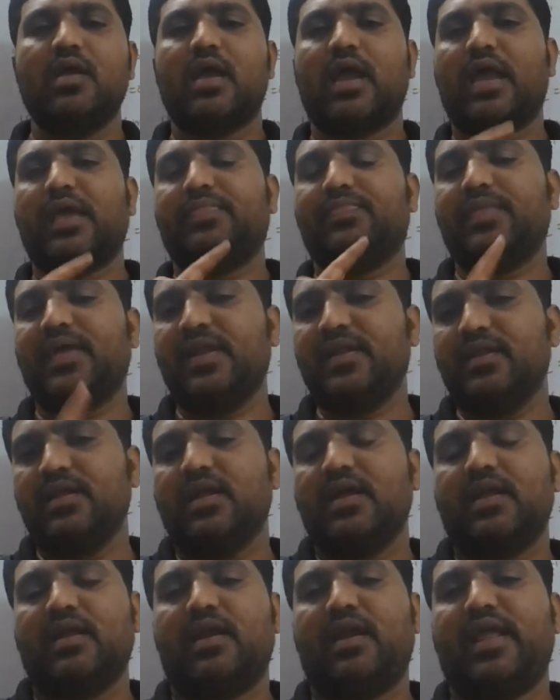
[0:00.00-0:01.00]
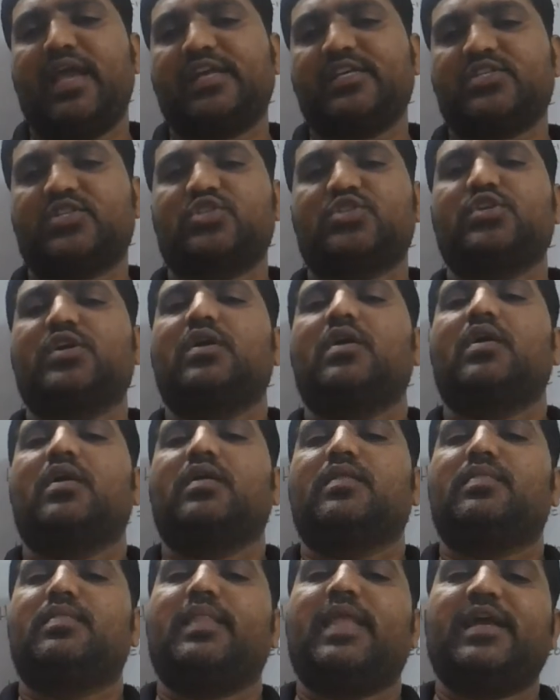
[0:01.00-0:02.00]
And then next,
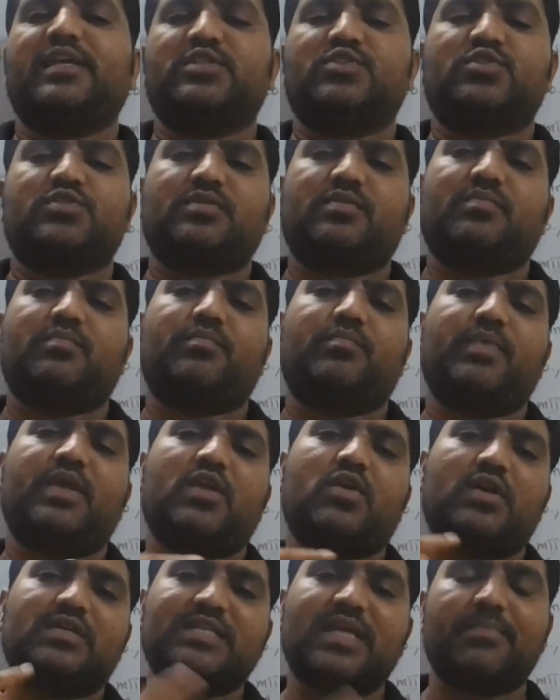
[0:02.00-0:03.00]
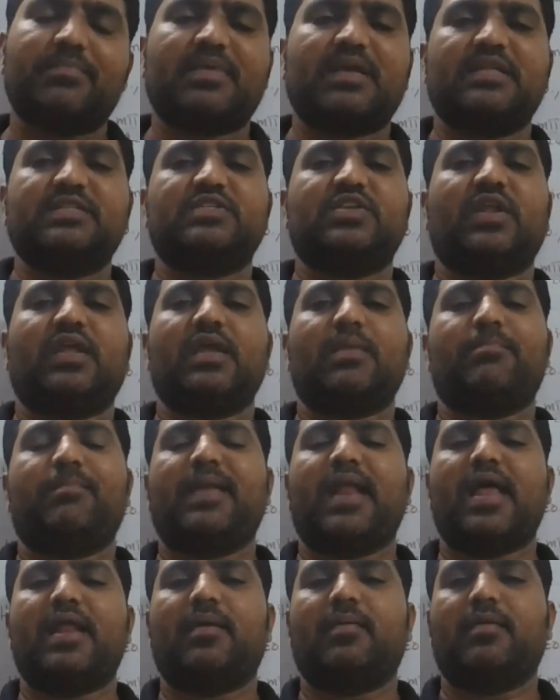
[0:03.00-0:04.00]
because I am considering a
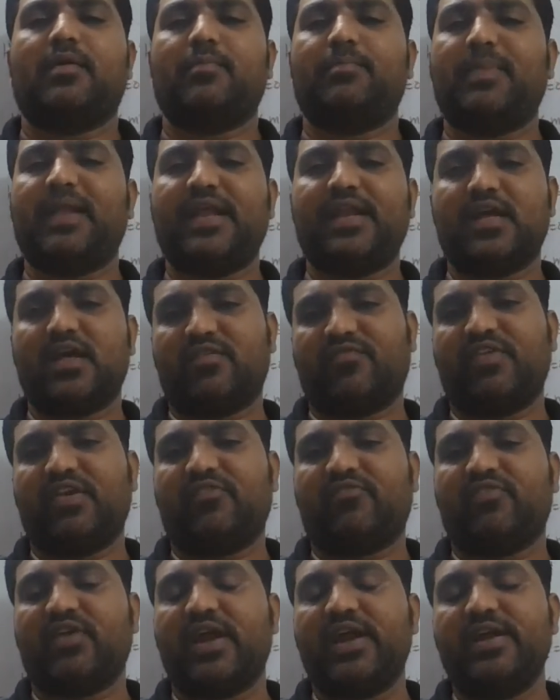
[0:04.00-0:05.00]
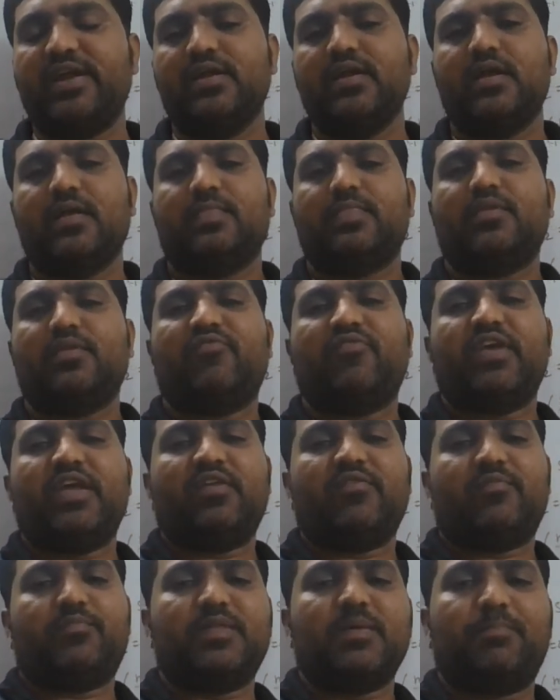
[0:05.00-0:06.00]
planar waveguide,
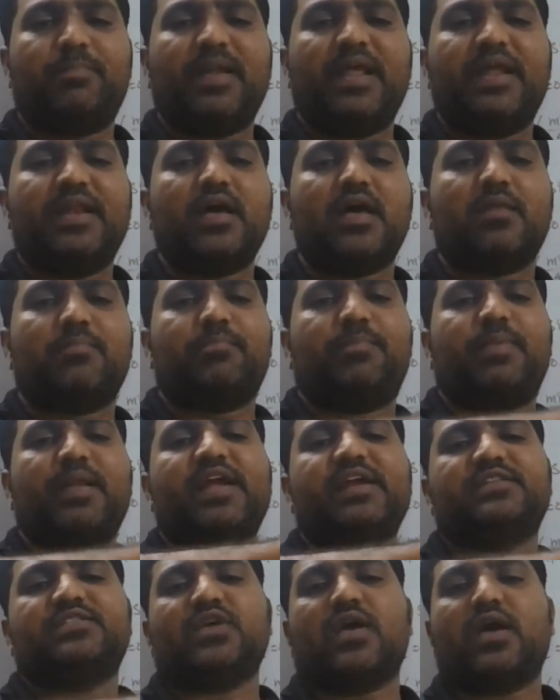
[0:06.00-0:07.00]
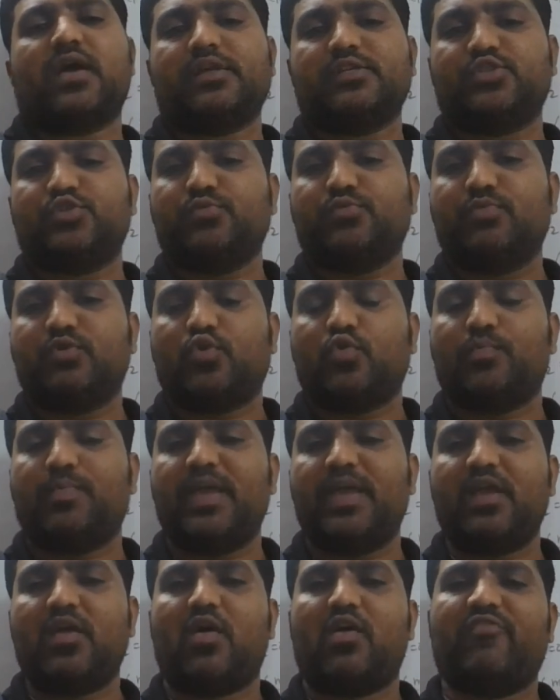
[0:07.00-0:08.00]
the planar plates are assumed to
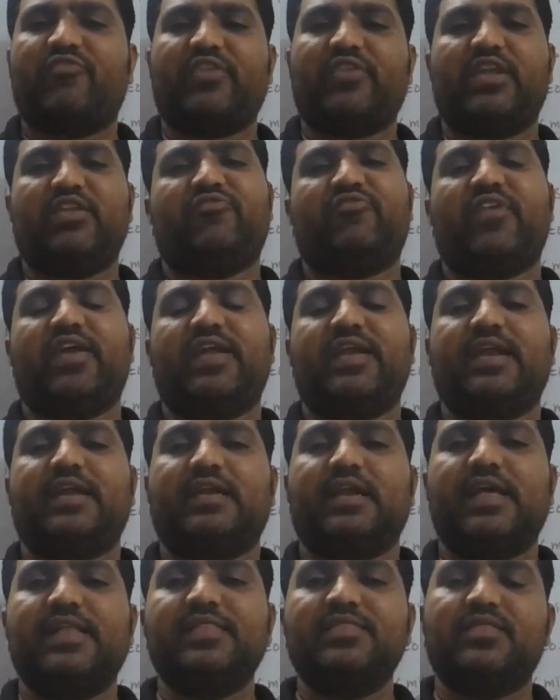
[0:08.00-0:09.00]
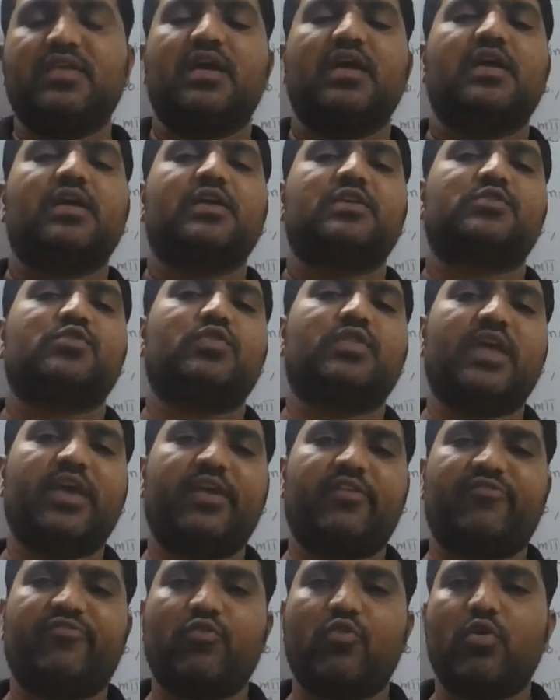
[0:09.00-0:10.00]
be of infinite length. So
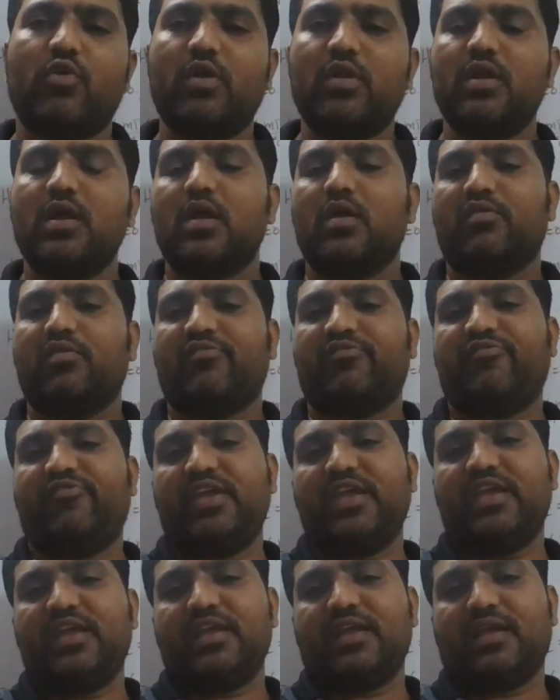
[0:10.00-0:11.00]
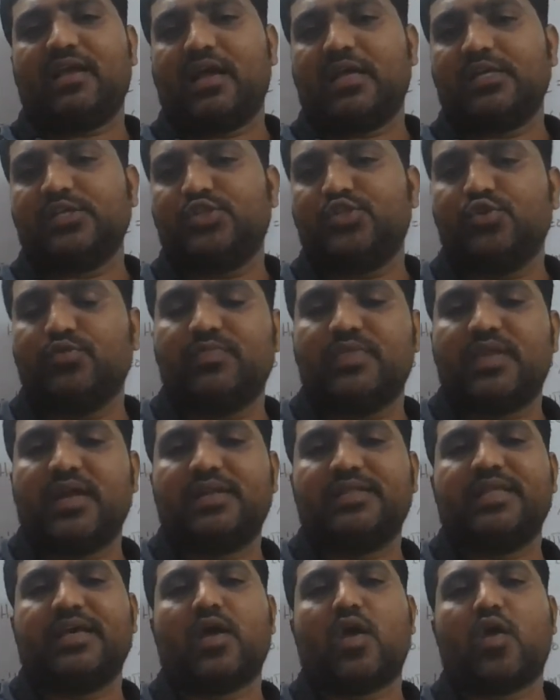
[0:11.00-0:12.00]
therefore, we assume
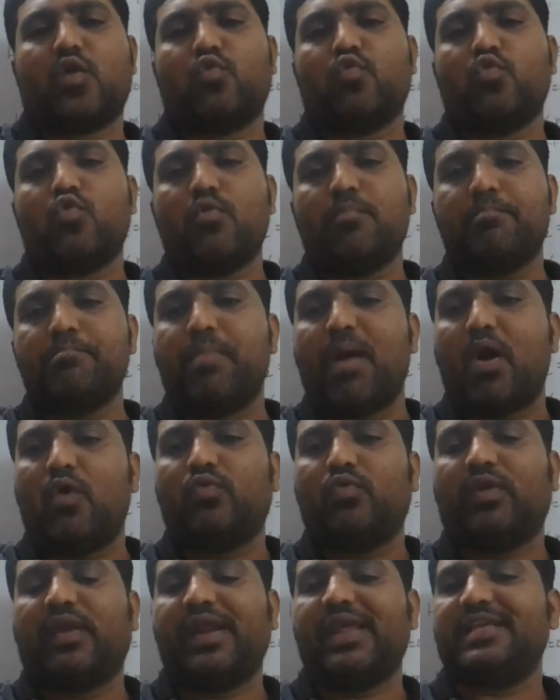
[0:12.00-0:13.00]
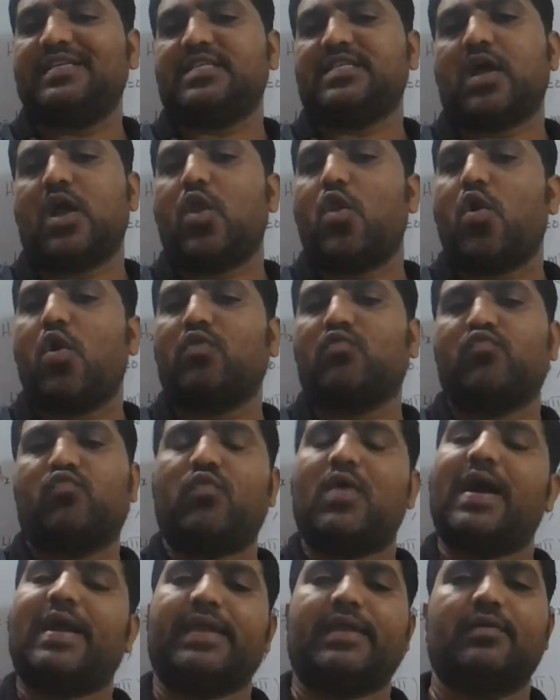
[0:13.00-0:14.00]
that there are no boundaries along
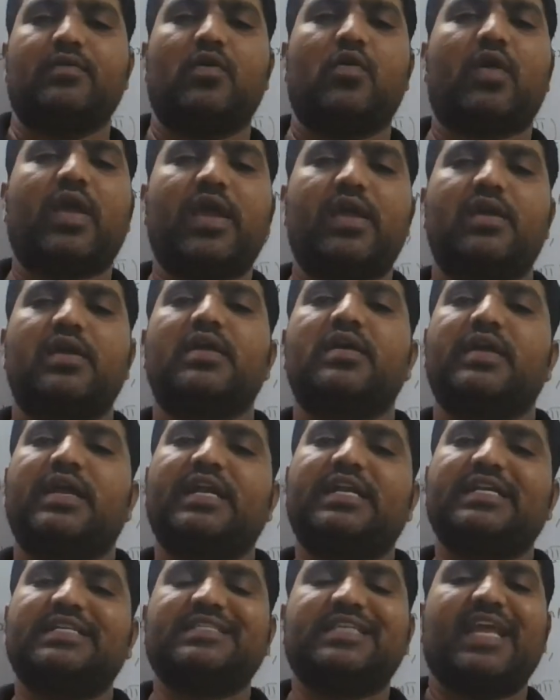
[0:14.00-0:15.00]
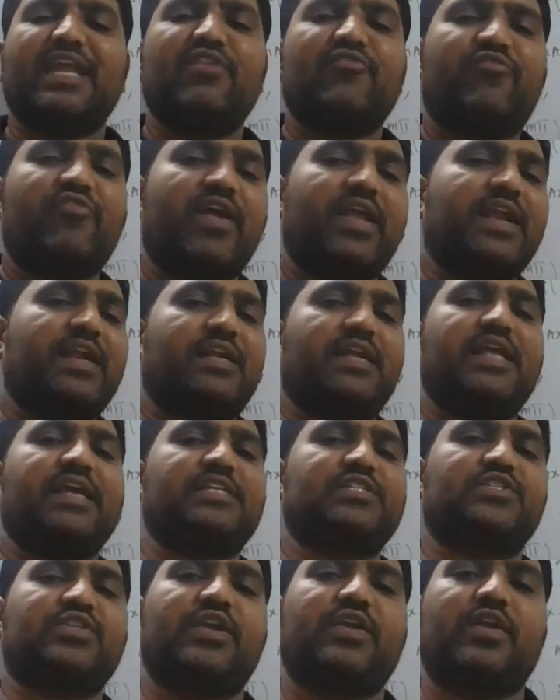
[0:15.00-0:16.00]
y. Okay, it is infinitely
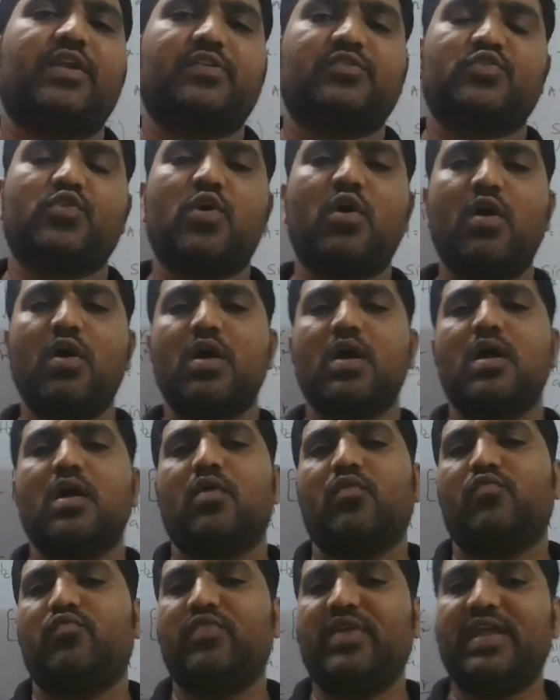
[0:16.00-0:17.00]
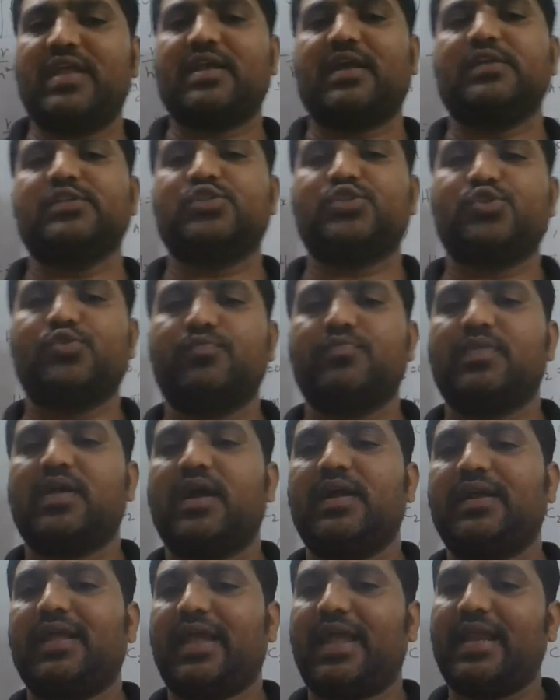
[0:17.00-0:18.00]
extended. So we assume
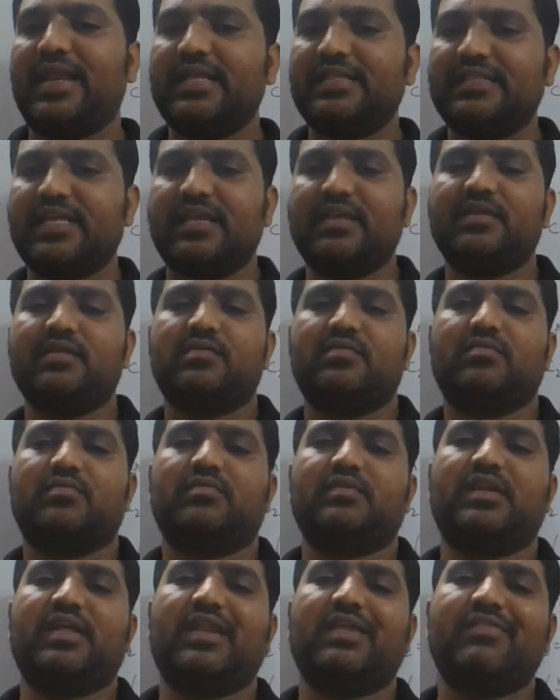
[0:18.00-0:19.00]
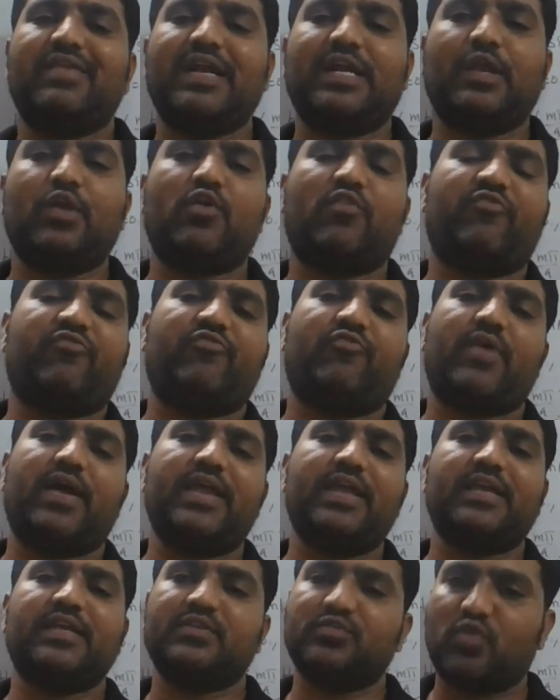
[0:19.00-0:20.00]
that anything derivative of
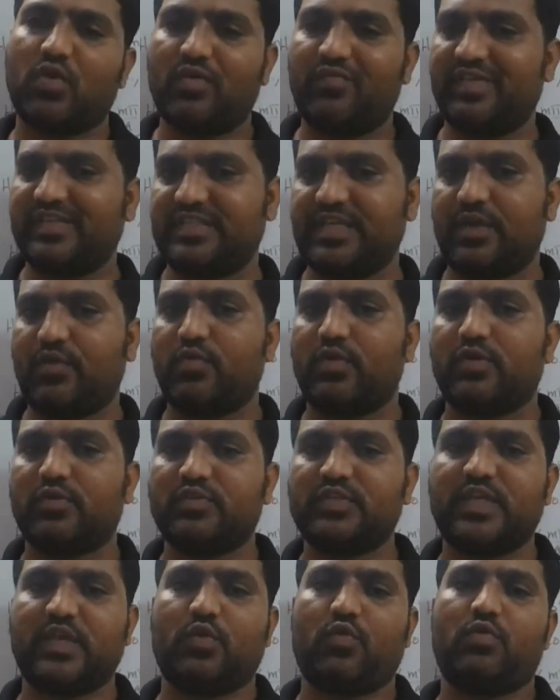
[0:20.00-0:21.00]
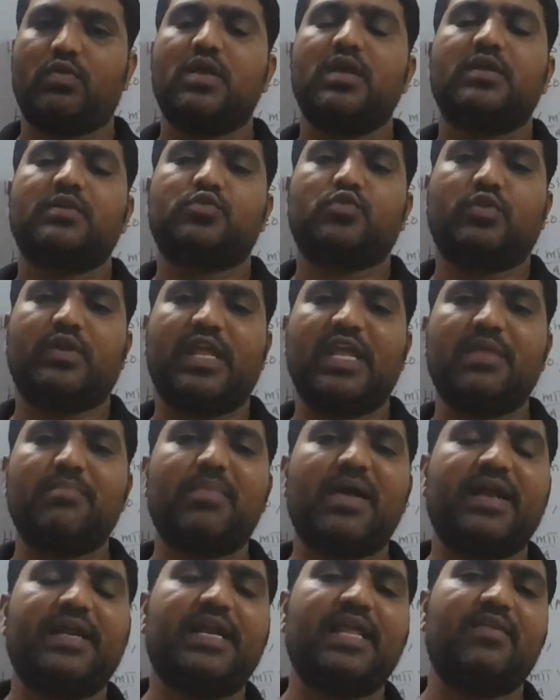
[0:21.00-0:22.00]
y is always equal to 0. So d
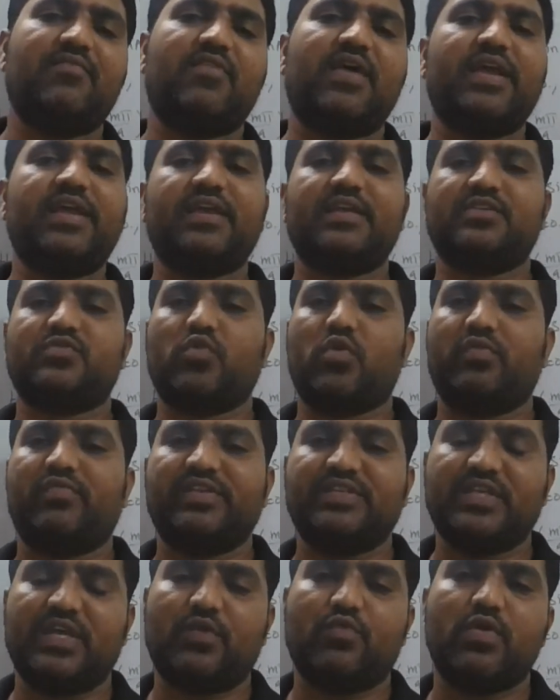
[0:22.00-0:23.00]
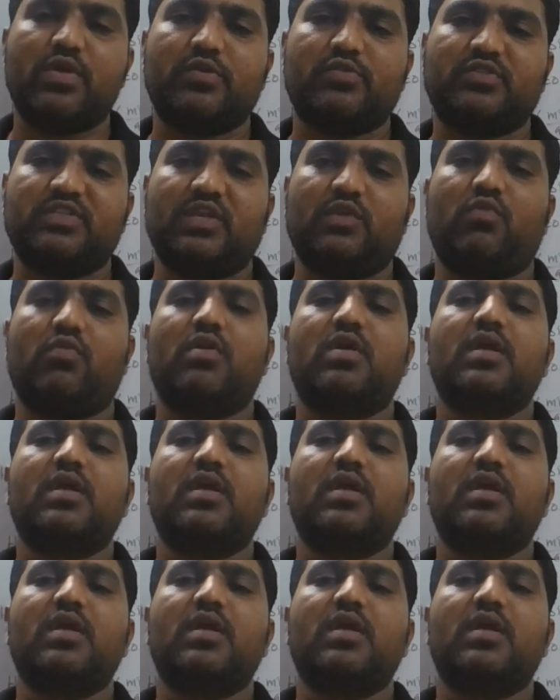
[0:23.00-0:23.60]
by dy is always equal to 0.